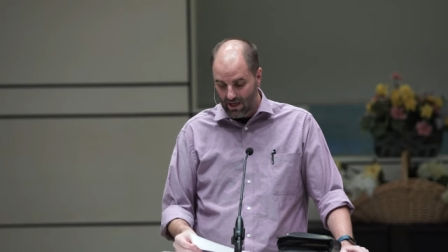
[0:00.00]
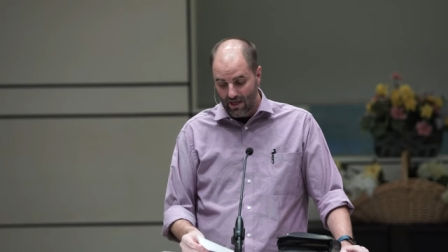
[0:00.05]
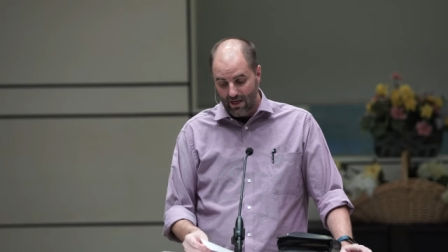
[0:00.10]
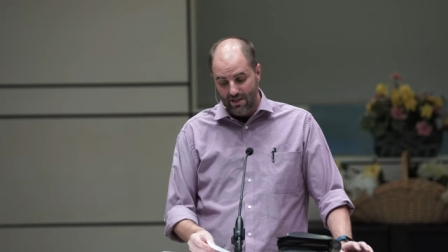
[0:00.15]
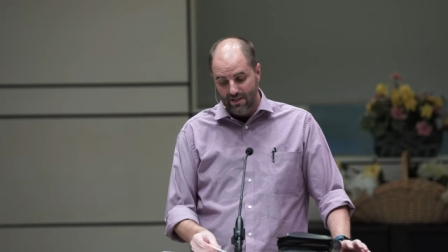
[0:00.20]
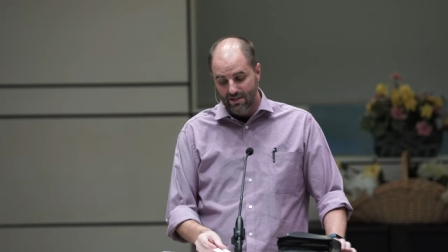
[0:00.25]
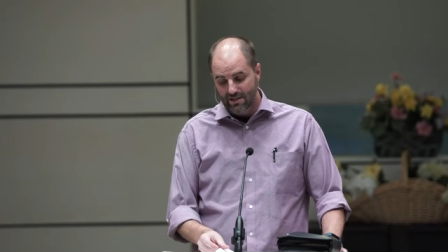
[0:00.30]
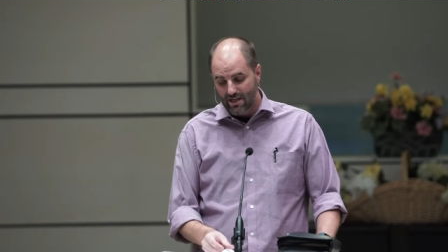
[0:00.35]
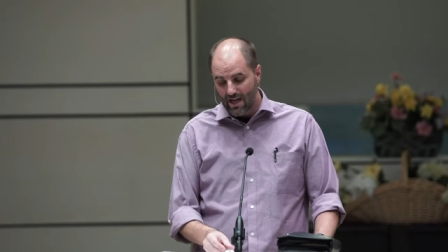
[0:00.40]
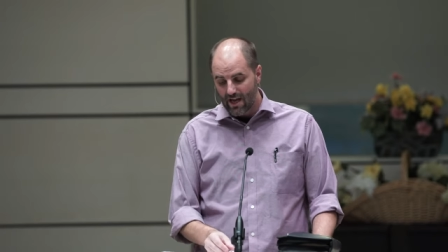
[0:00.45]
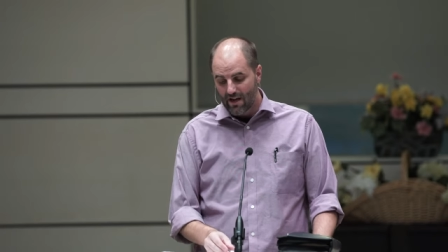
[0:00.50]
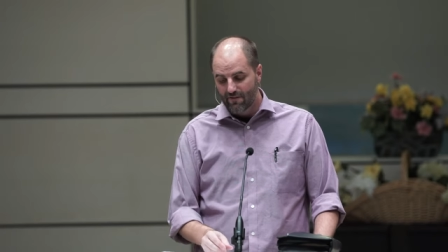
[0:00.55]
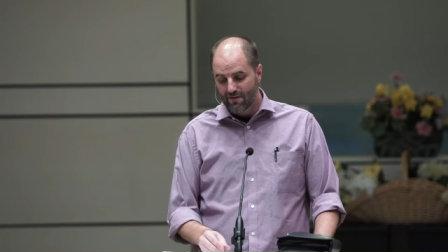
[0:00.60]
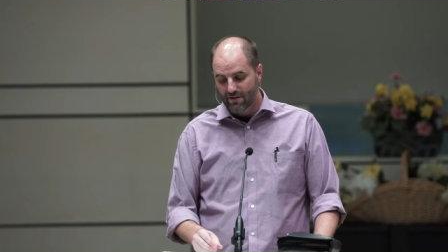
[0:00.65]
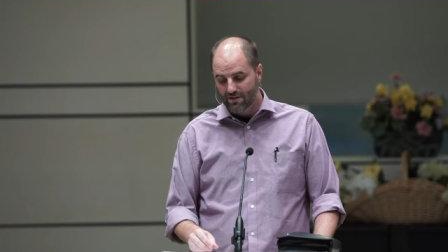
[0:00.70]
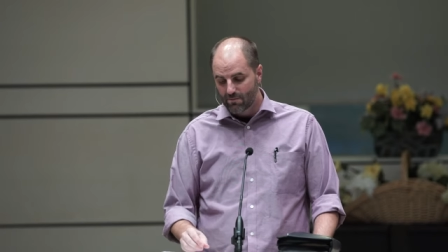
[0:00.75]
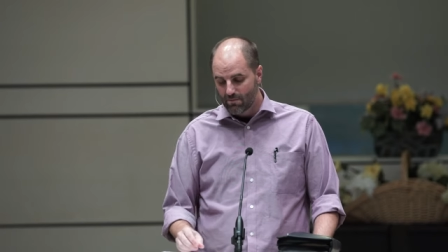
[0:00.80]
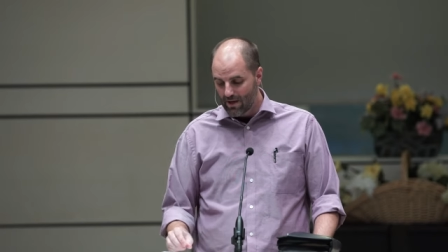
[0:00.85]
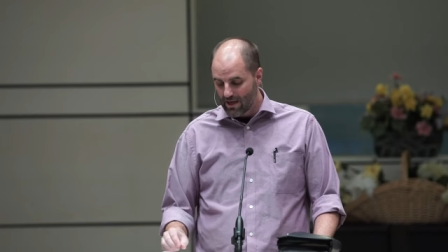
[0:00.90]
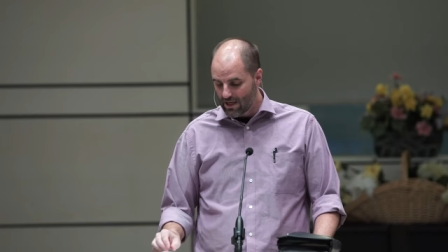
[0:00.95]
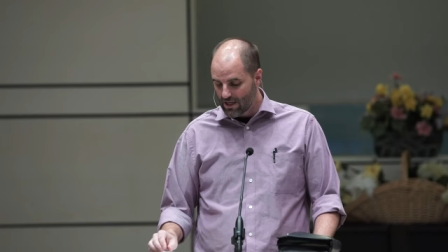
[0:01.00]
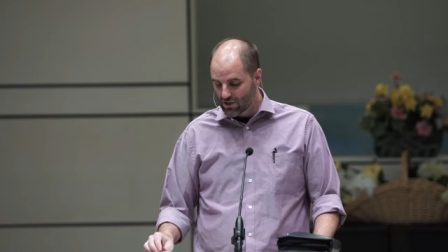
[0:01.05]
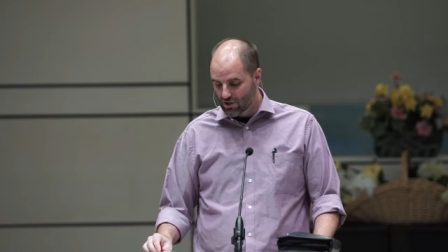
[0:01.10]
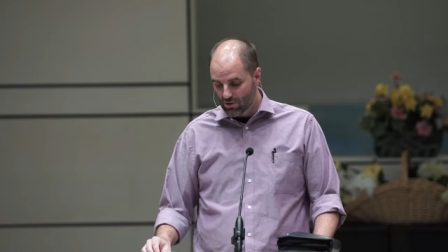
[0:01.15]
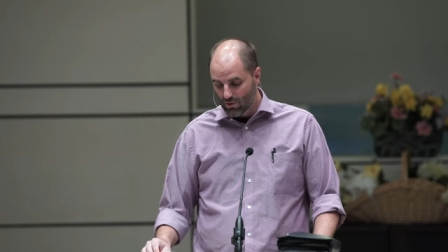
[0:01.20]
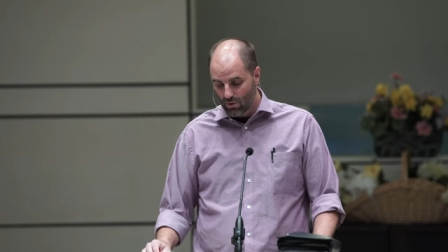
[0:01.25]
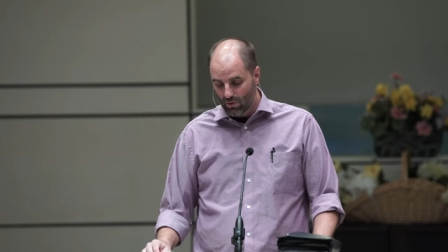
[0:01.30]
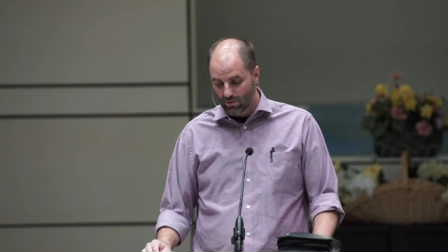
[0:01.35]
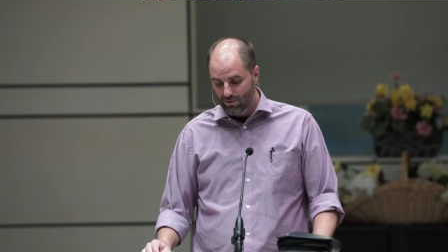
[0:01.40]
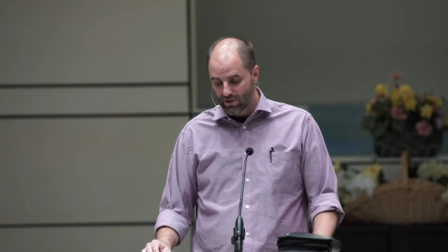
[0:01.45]
save as many
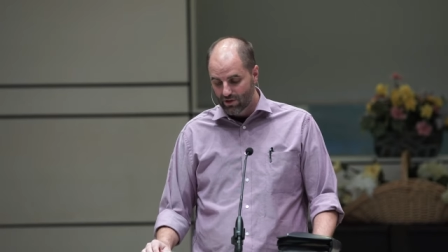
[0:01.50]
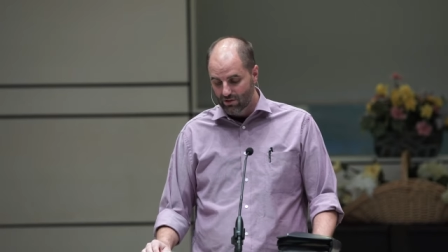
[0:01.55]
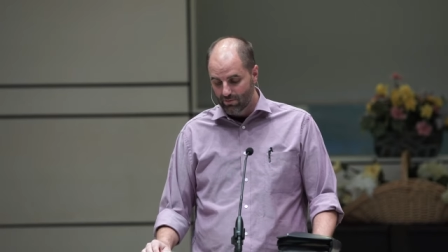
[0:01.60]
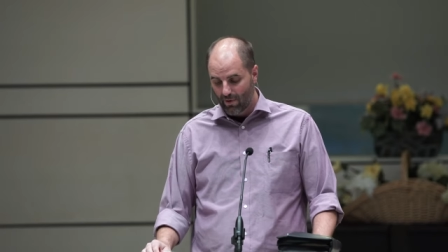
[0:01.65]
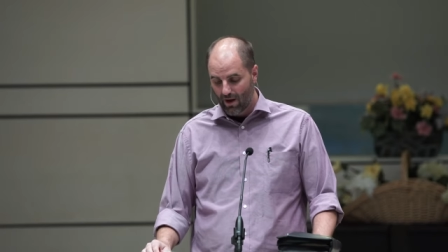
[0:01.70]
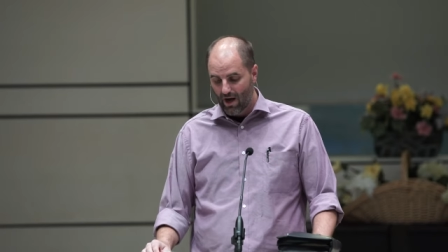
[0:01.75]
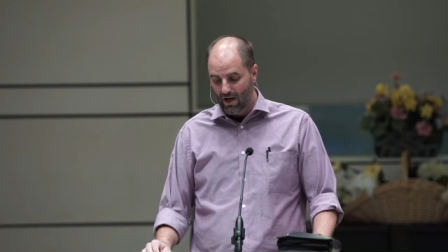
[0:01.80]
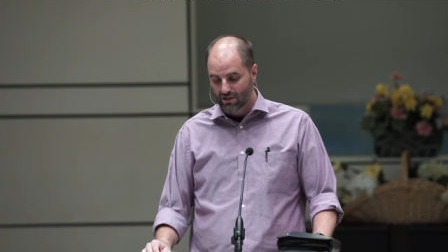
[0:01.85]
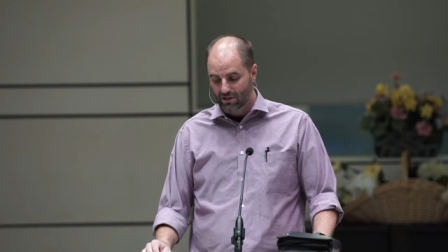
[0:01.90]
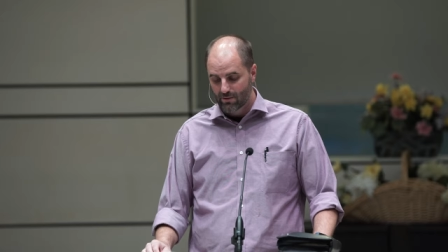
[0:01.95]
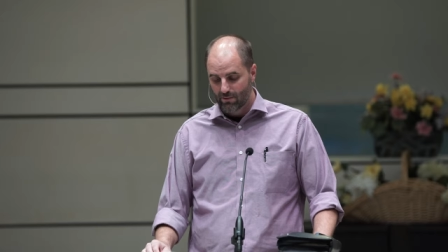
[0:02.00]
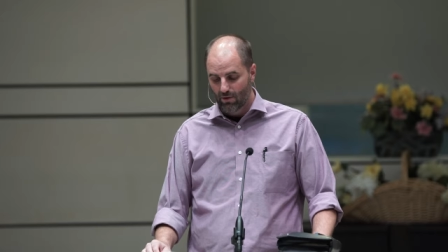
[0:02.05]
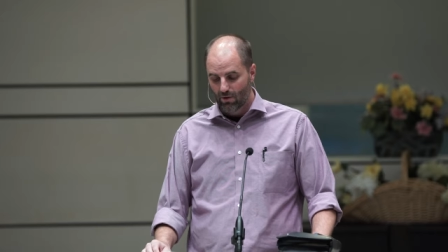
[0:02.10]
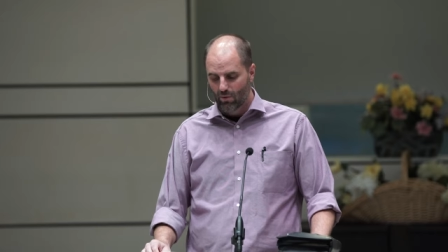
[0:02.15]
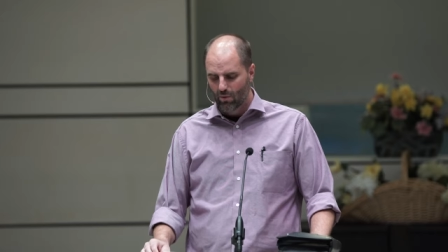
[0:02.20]
souls as possible.